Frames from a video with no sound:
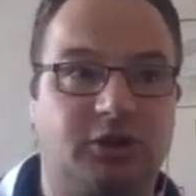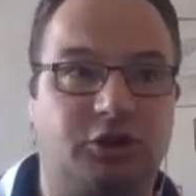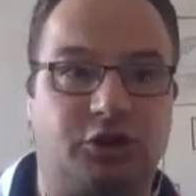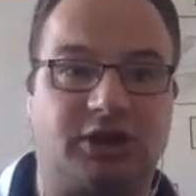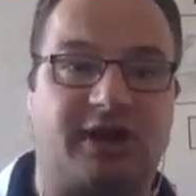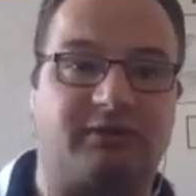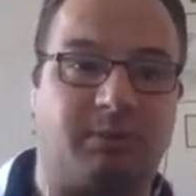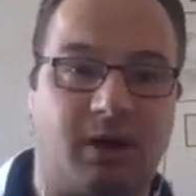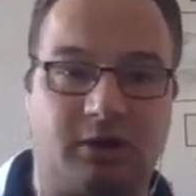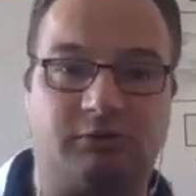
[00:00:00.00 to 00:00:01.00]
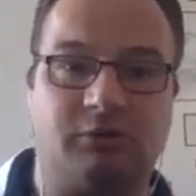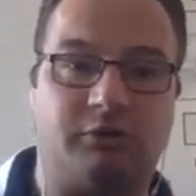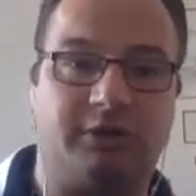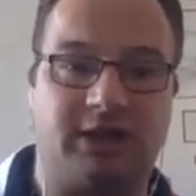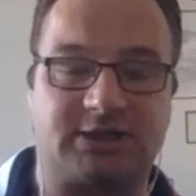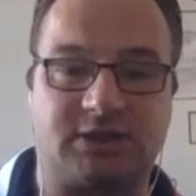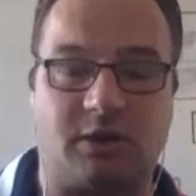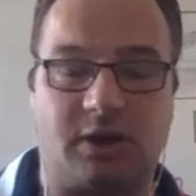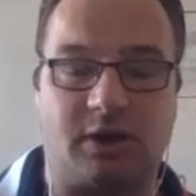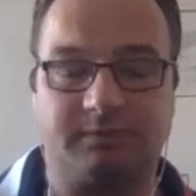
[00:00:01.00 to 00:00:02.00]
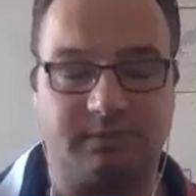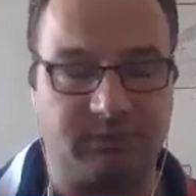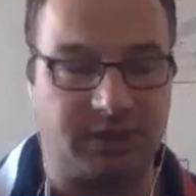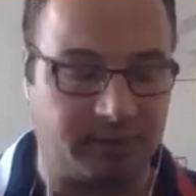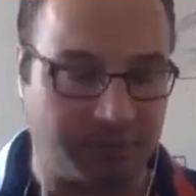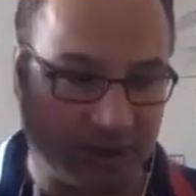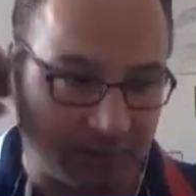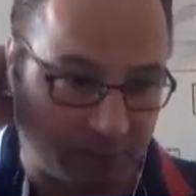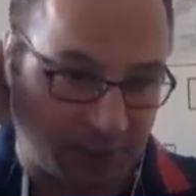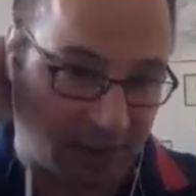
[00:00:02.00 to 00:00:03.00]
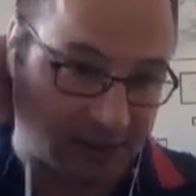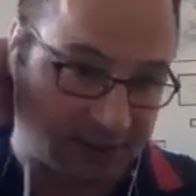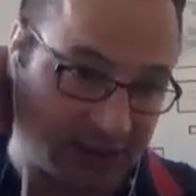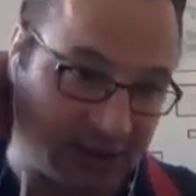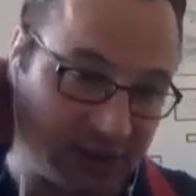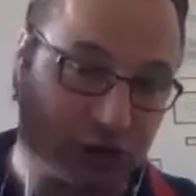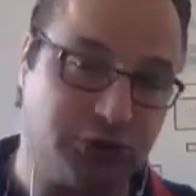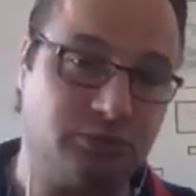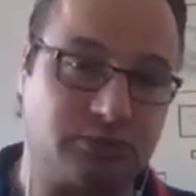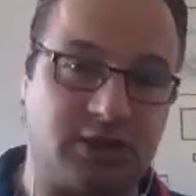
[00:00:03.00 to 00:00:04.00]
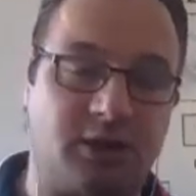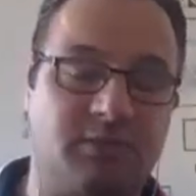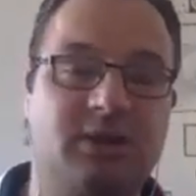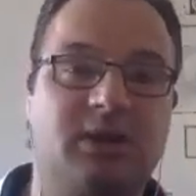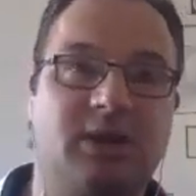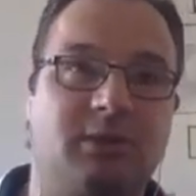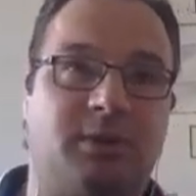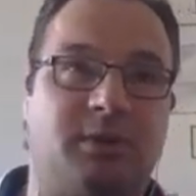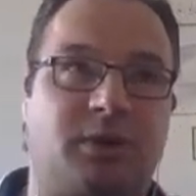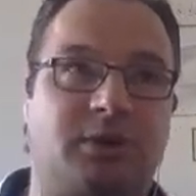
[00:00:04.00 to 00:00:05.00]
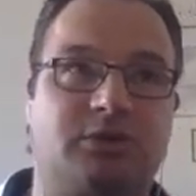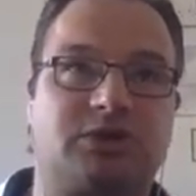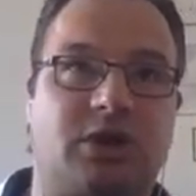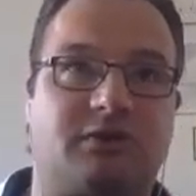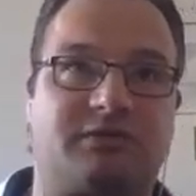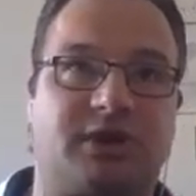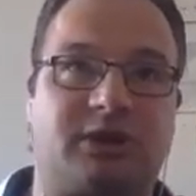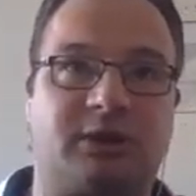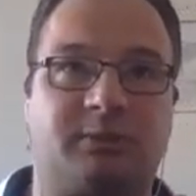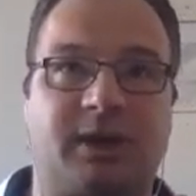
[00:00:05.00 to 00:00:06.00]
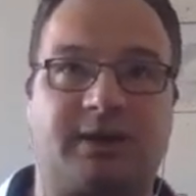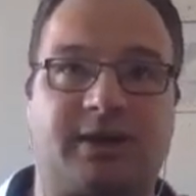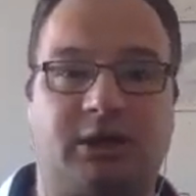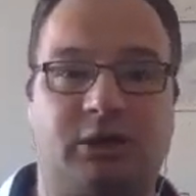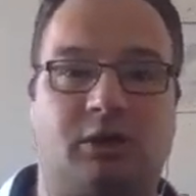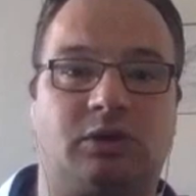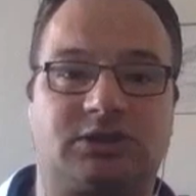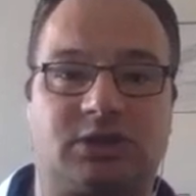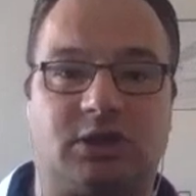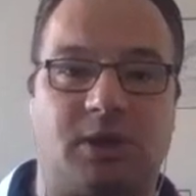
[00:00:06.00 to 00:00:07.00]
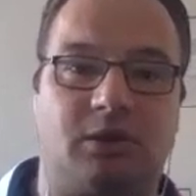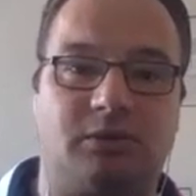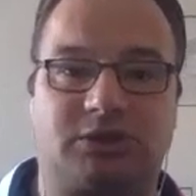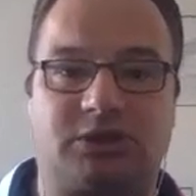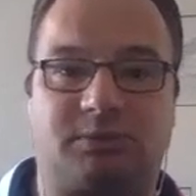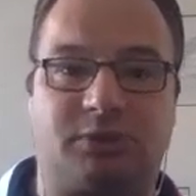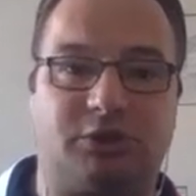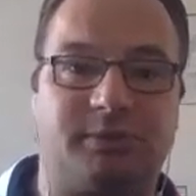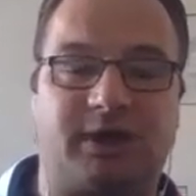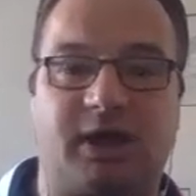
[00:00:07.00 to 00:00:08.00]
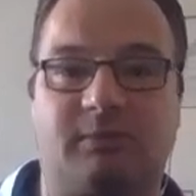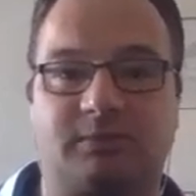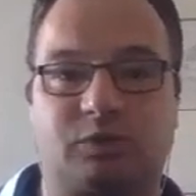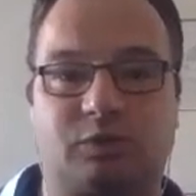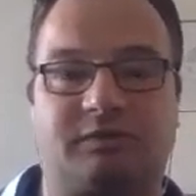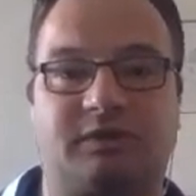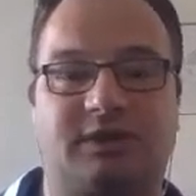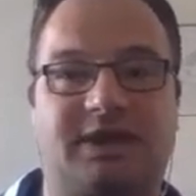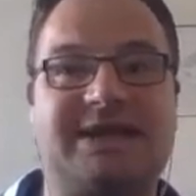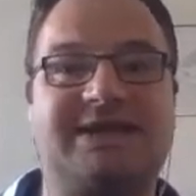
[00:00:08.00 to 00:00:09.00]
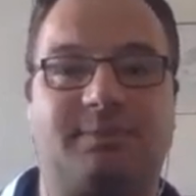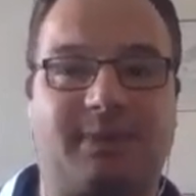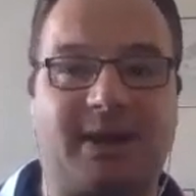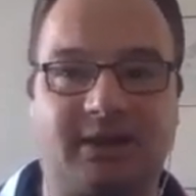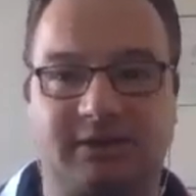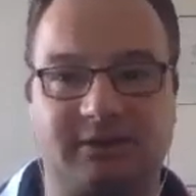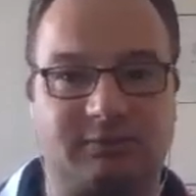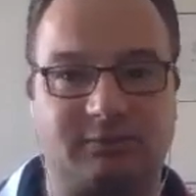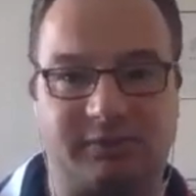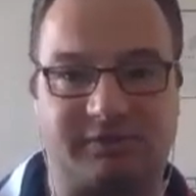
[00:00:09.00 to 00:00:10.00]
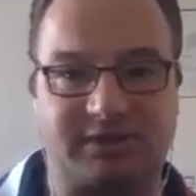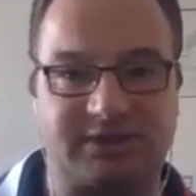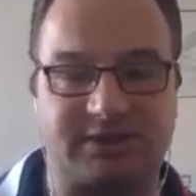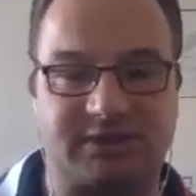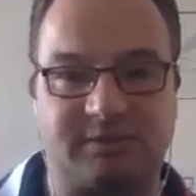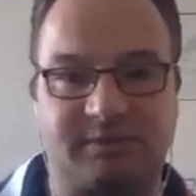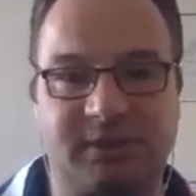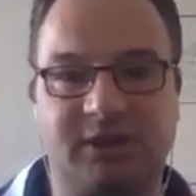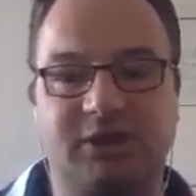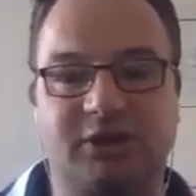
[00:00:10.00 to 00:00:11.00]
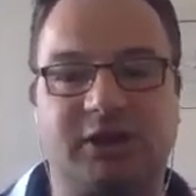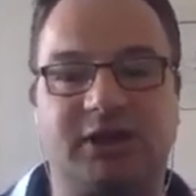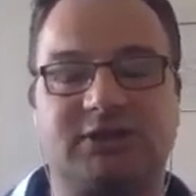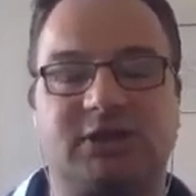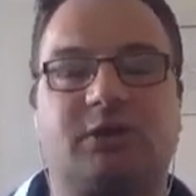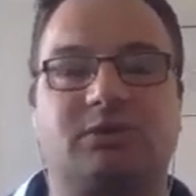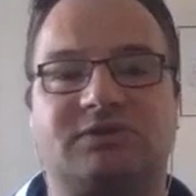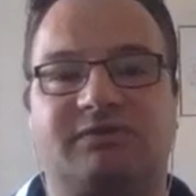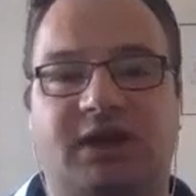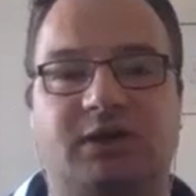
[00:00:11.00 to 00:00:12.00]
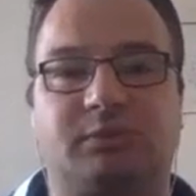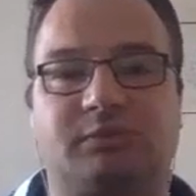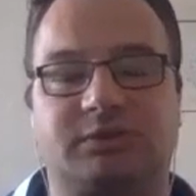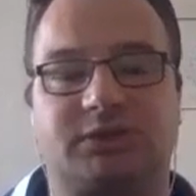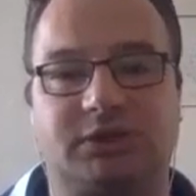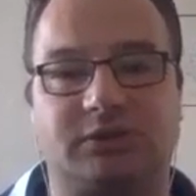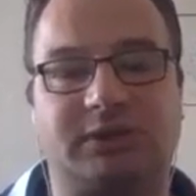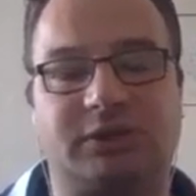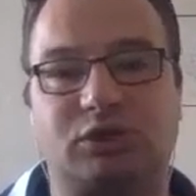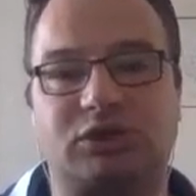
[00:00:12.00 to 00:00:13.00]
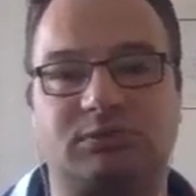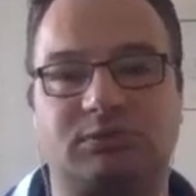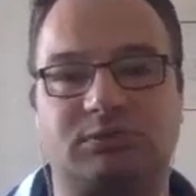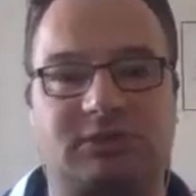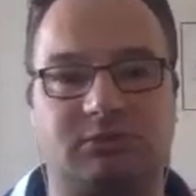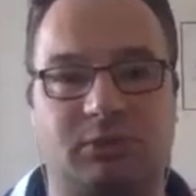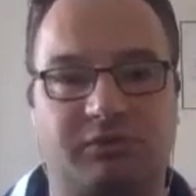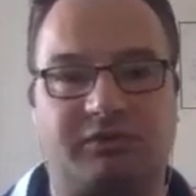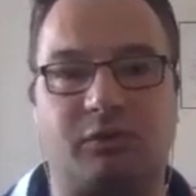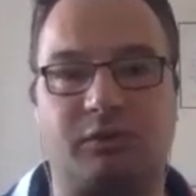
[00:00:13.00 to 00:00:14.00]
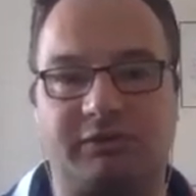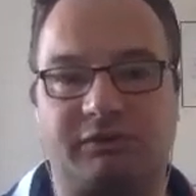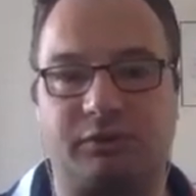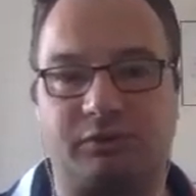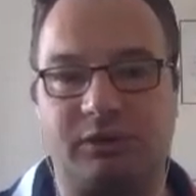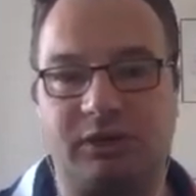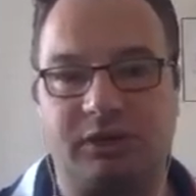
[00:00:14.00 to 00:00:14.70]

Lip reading: you could have a partner or an SI in place in the short term, but when you start thinking about that longer term ownership and you become sort of independent with the system, you need to know what's available to you in order to be able to move forward if you